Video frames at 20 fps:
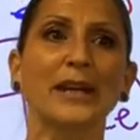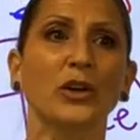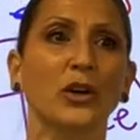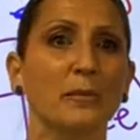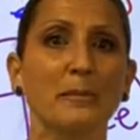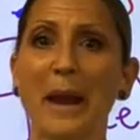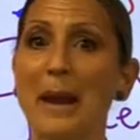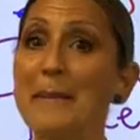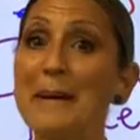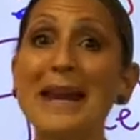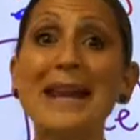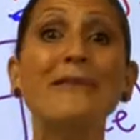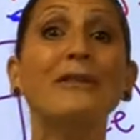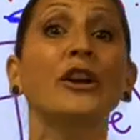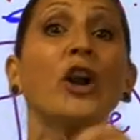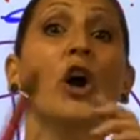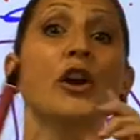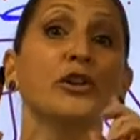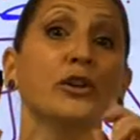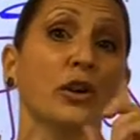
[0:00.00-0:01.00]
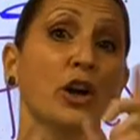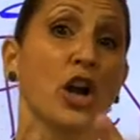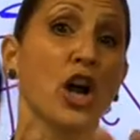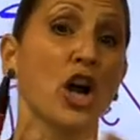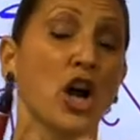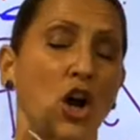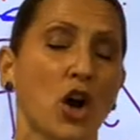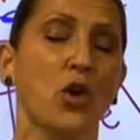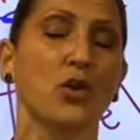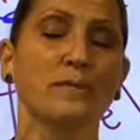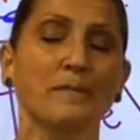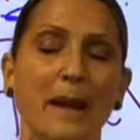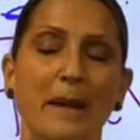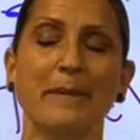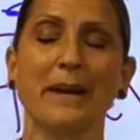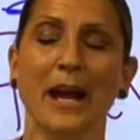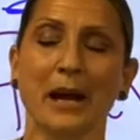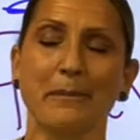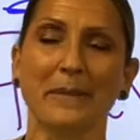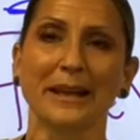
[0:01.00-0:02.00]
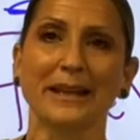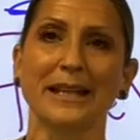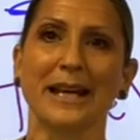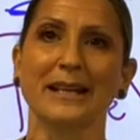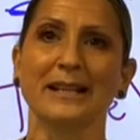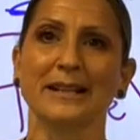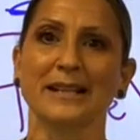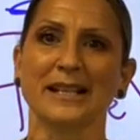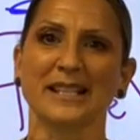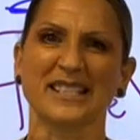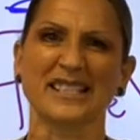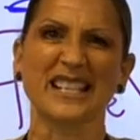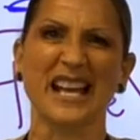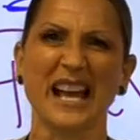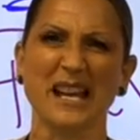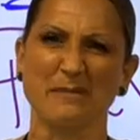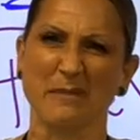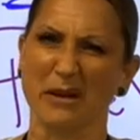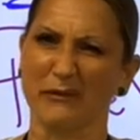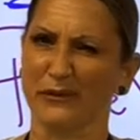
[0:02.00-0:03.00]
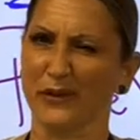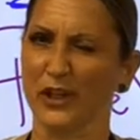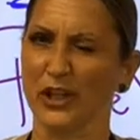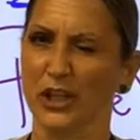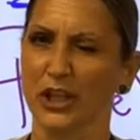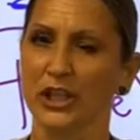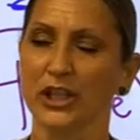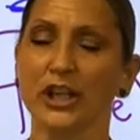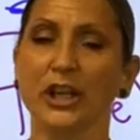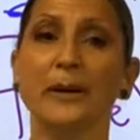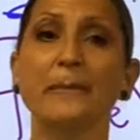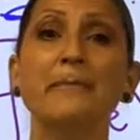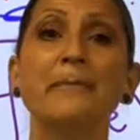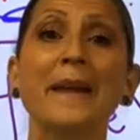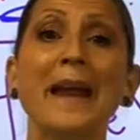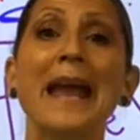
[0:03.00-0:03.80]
or maybe even on your own, maybe I'll make that an assignment for you to do.